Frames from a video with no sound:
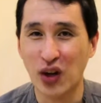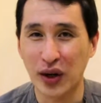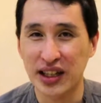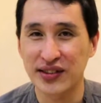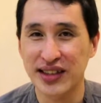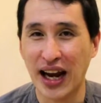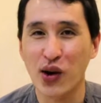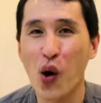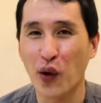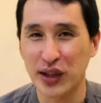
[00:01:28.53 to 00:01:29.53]
cognitive
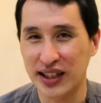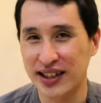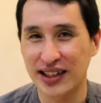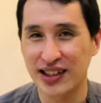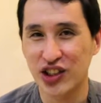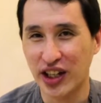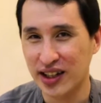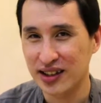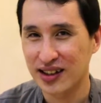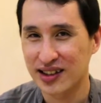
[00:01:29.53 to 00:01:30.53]
stack of the ENTJ,